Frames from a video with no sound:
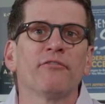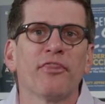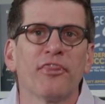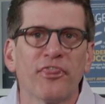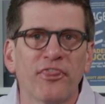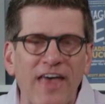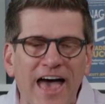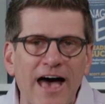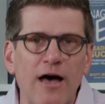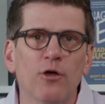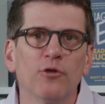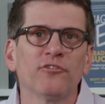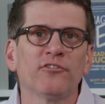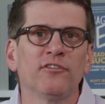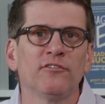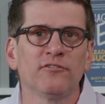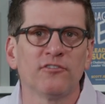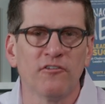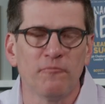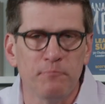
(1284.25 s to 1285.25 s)

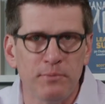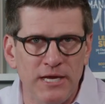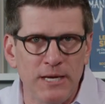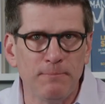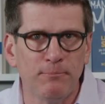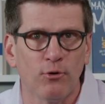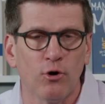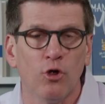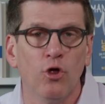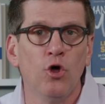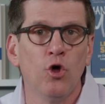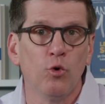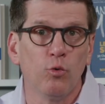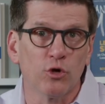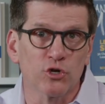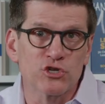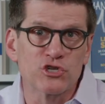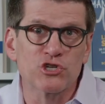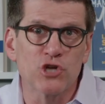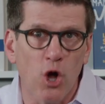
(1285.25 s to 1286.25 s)
thousands of people
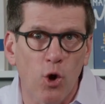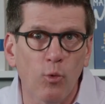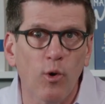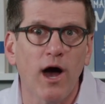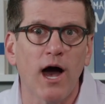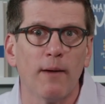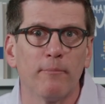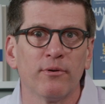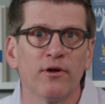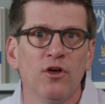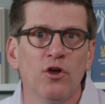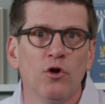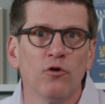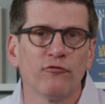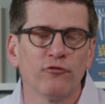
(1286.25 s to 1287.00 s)
will show up